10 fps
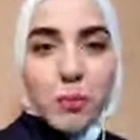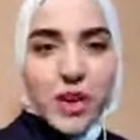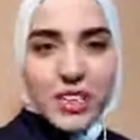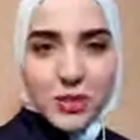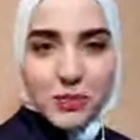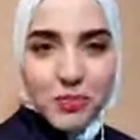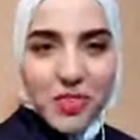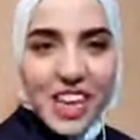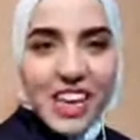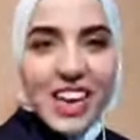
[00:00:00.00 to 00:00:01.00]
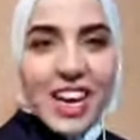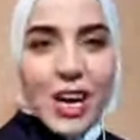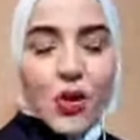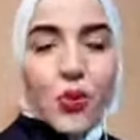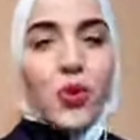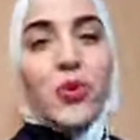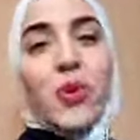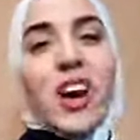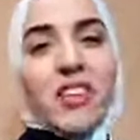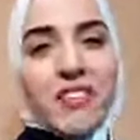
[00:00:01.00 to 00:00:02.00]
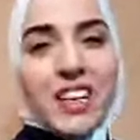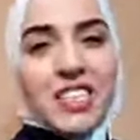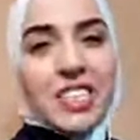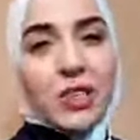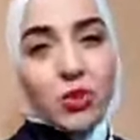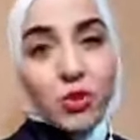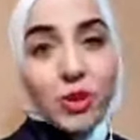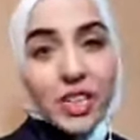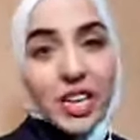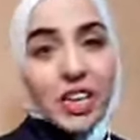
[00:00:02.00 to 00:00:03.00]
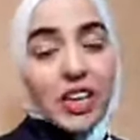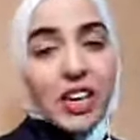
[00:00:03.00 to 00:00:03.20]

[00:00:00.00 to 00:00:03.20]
But uh, when we are fasting normally,